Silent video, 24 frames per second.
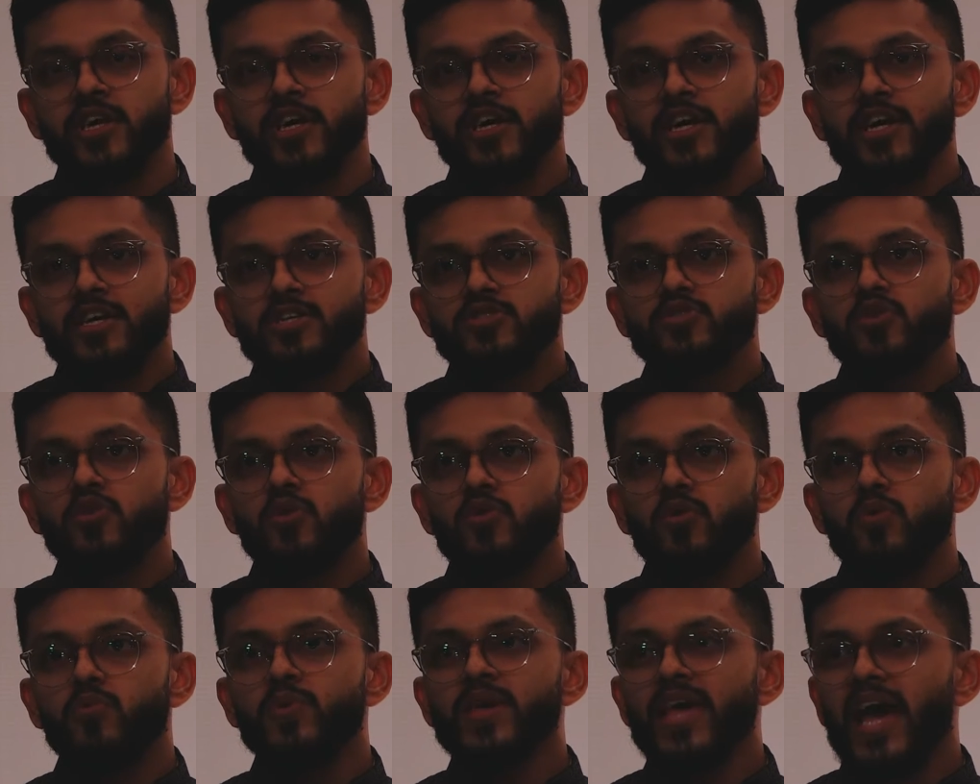
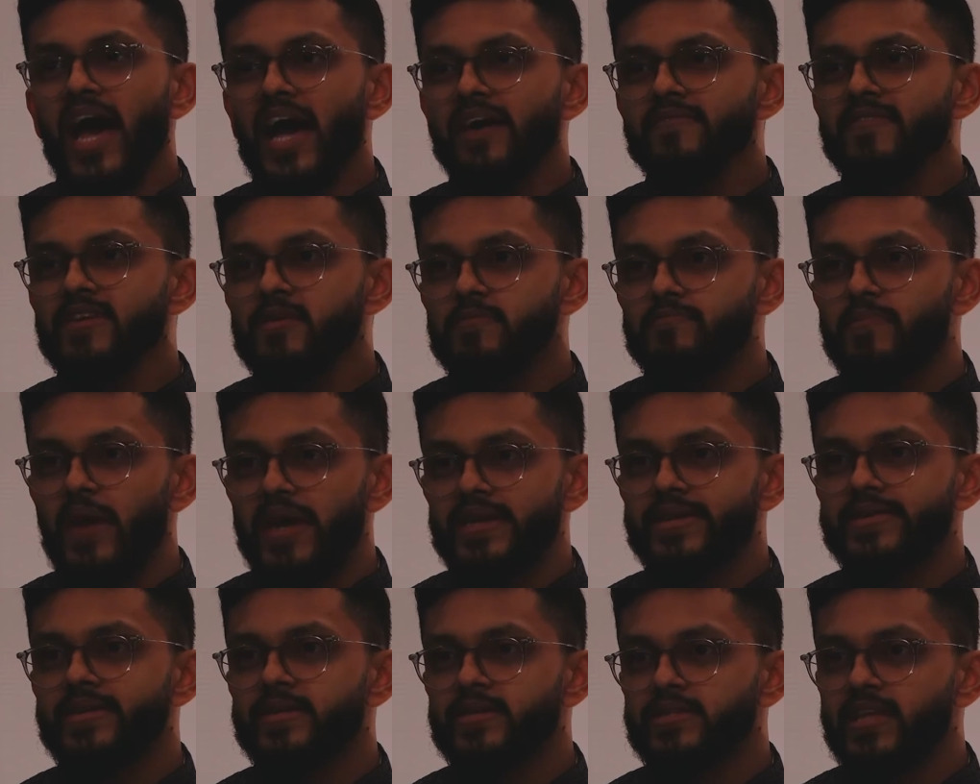So we have it
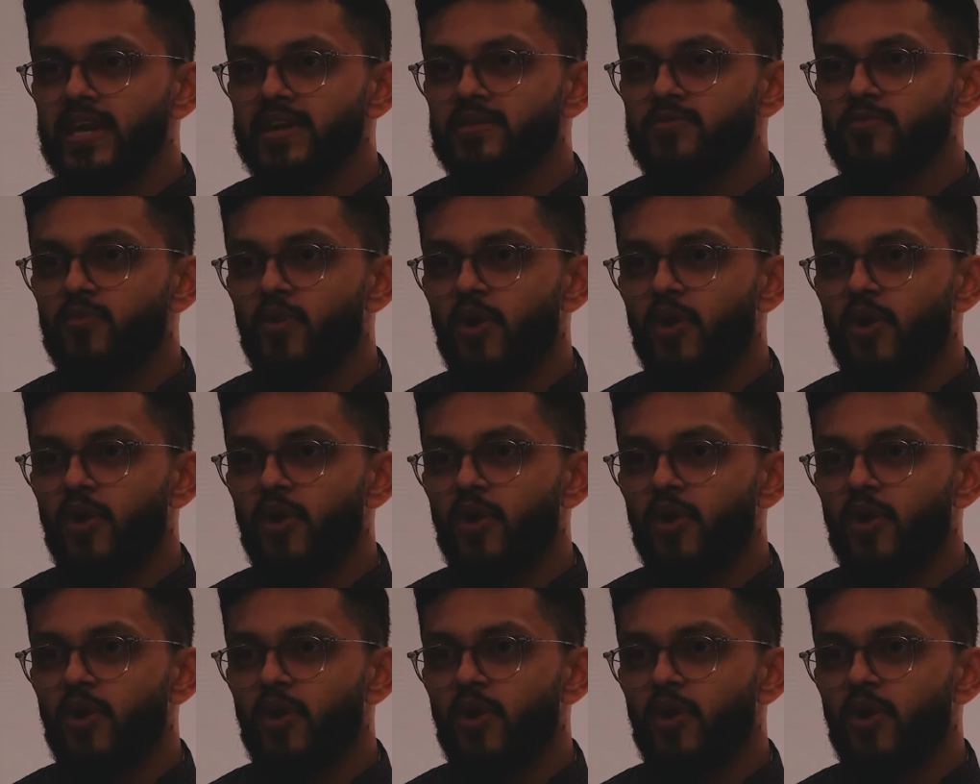better than